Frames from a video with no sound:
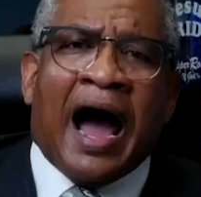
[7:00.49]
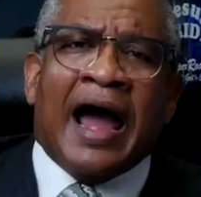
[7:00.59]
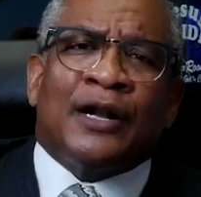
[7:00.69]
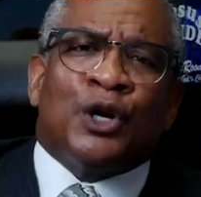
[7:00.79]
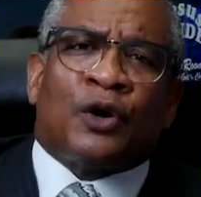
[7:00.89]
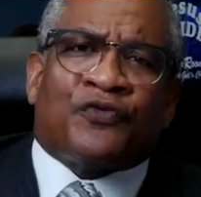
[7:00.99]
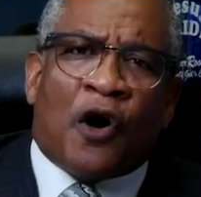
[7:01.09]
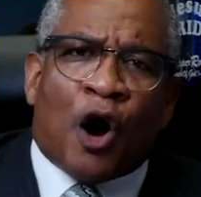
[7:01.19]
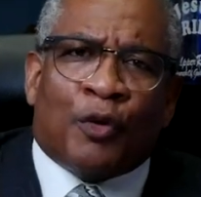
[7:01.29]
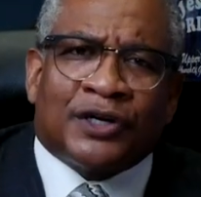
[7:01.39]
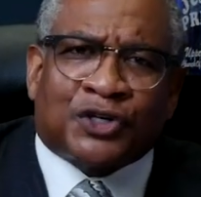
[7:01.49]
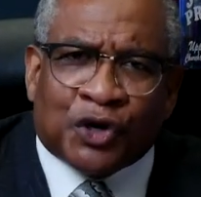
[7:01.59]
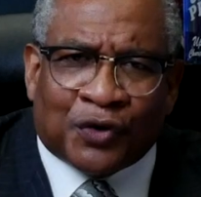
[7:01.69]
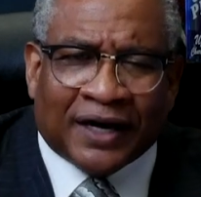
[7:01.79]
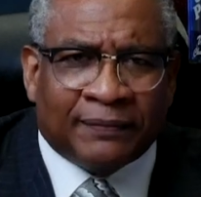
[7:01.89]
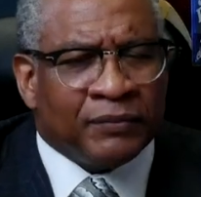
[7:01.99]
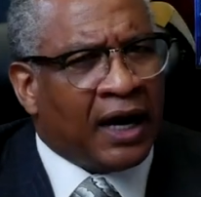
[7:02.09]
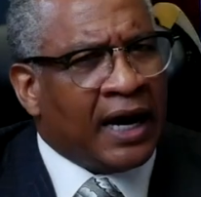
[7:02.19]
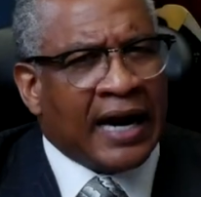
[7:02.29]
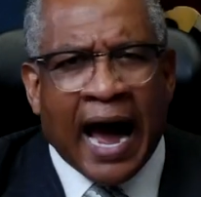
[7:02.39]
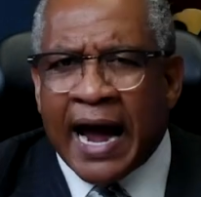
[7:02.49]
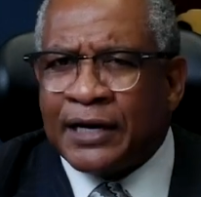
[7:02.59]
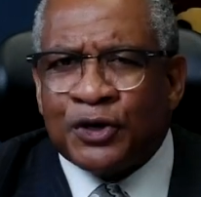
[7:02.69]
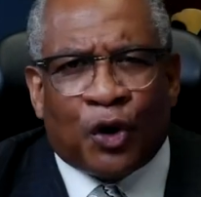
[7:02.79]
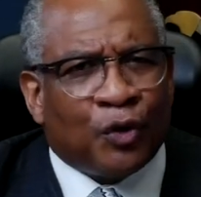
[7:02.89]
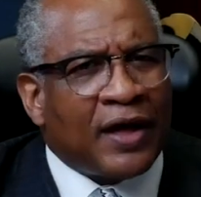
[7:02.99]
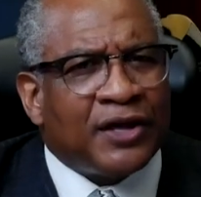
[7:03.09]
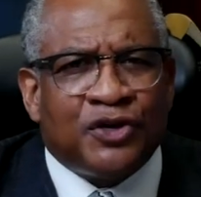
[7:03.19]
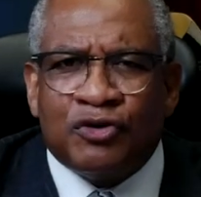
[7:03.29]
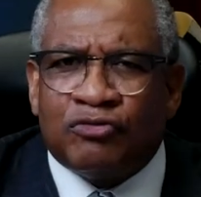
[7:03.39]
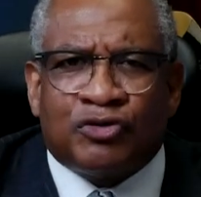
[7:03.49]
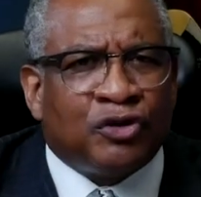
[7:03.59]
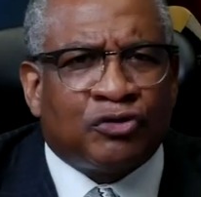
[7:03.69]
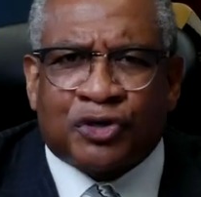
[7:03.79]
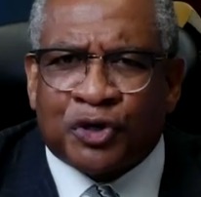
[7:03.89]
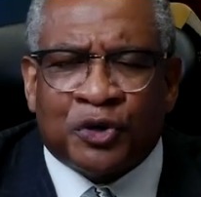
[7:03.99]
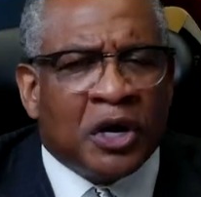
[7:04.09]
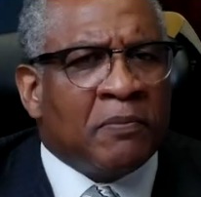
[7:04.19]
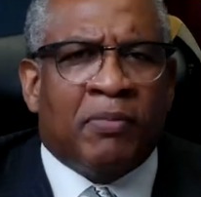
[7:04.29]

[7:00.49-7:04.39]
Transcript: I look forward to it. And I know that you do too.